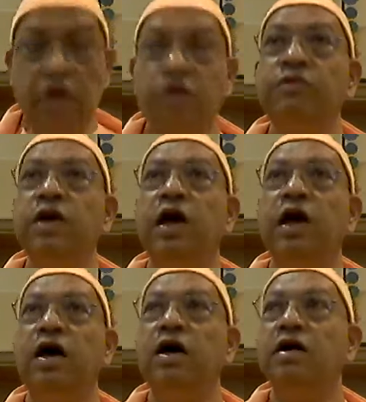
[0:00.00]
Here
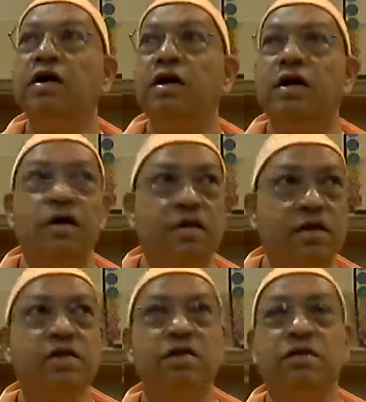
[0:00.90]
we are
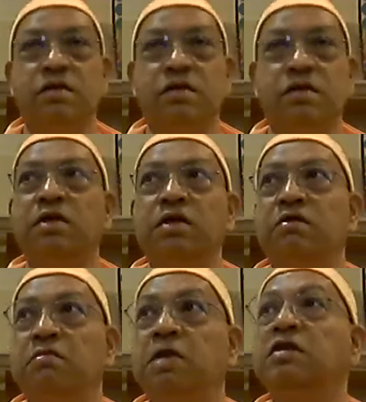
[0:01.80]
this
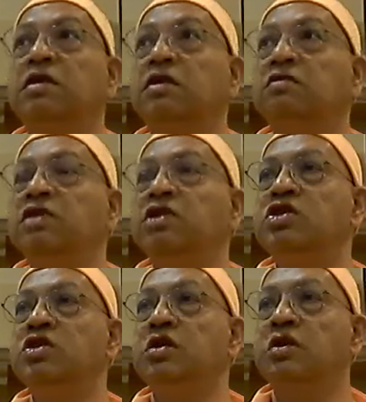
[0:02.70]

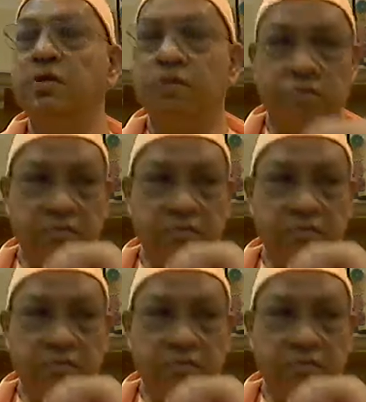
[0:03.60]
mantra which